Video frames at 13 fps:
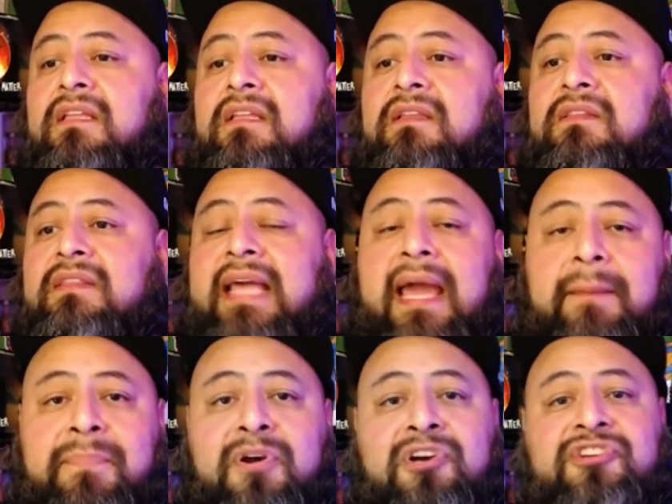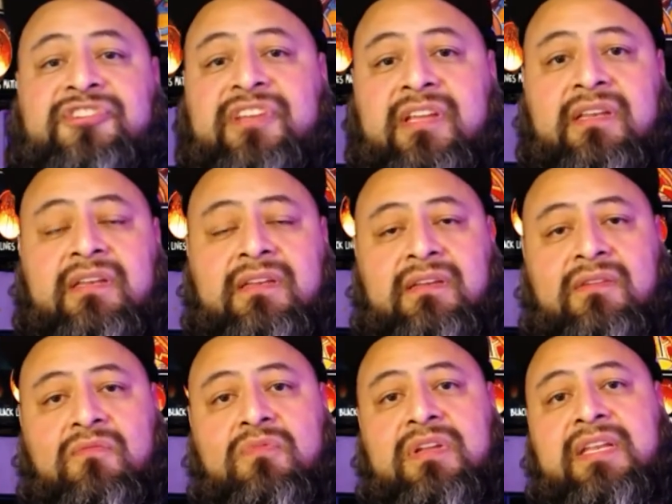That person
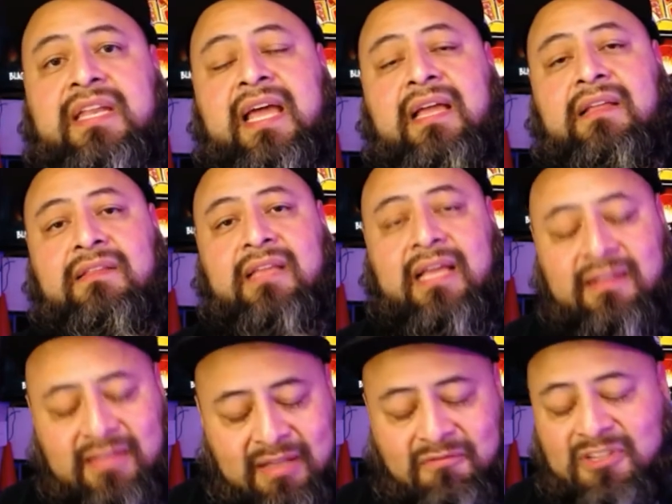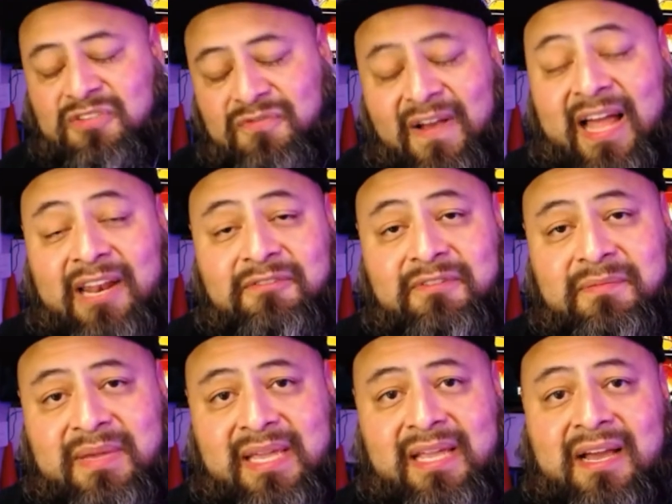would not, that was following
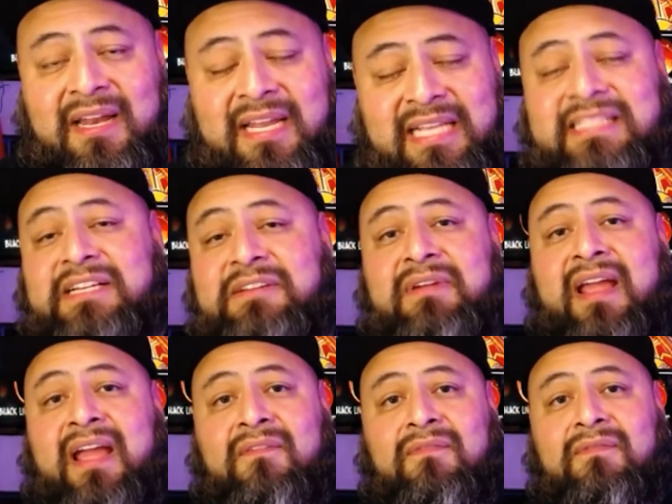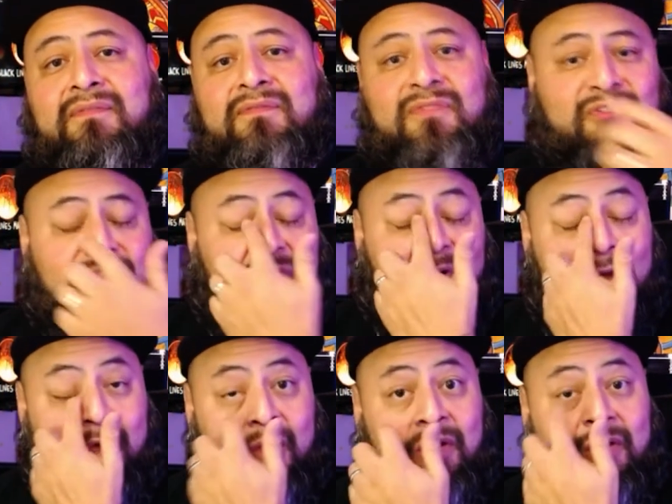me on Instagram for so
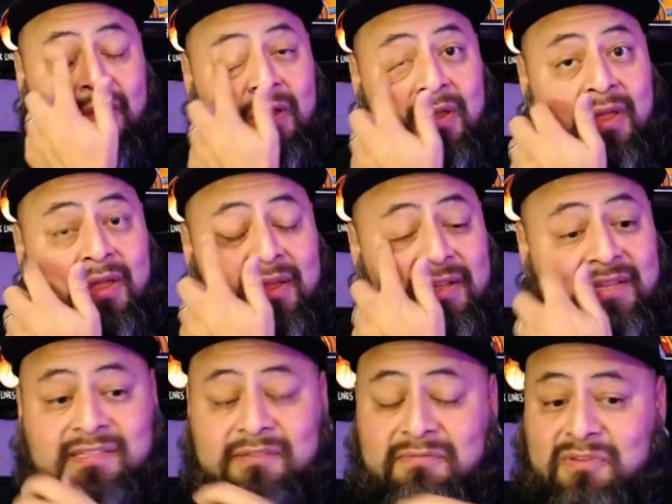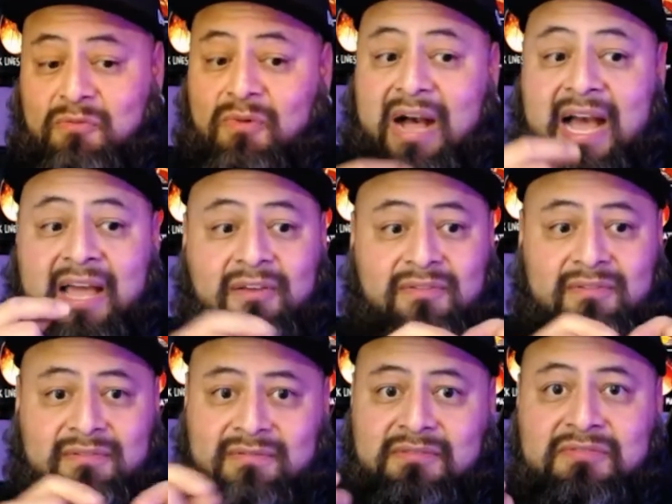long because it was a while.
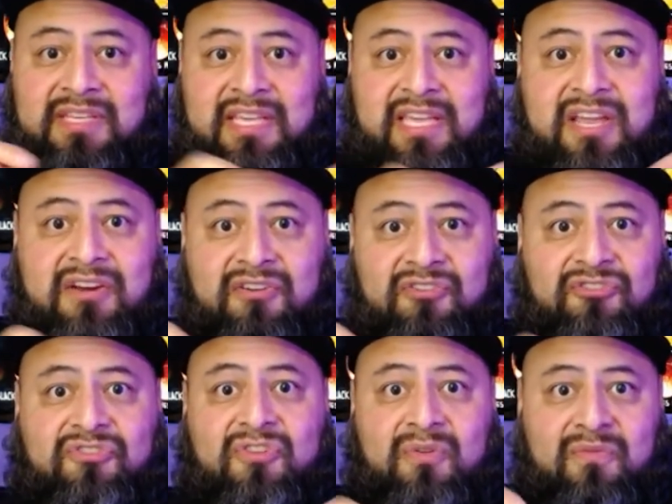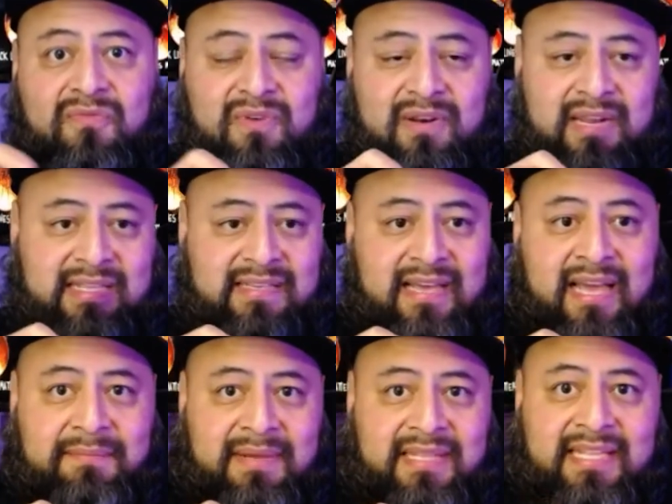It was a year or so from the
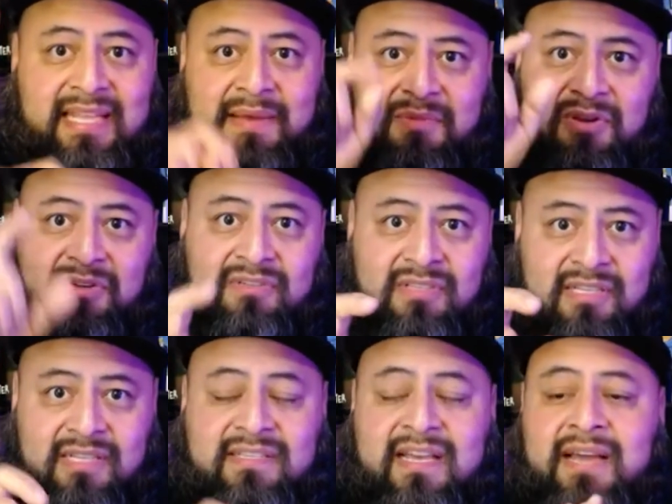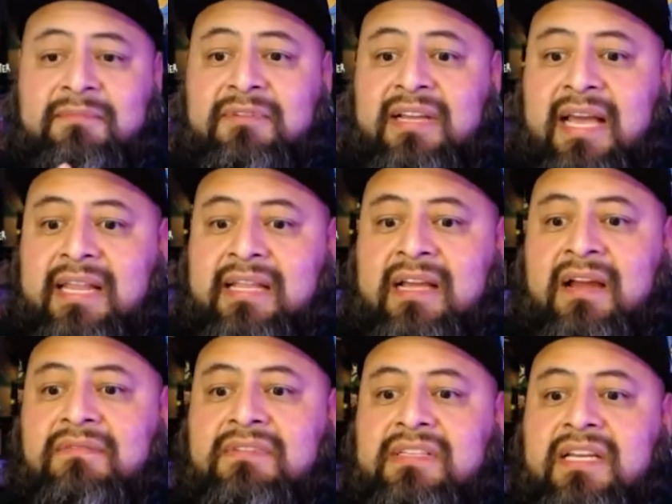time I did that mural to the time we had that
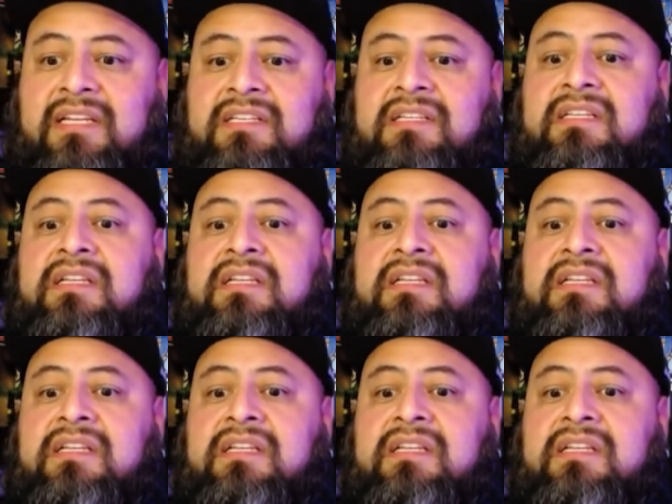conversation.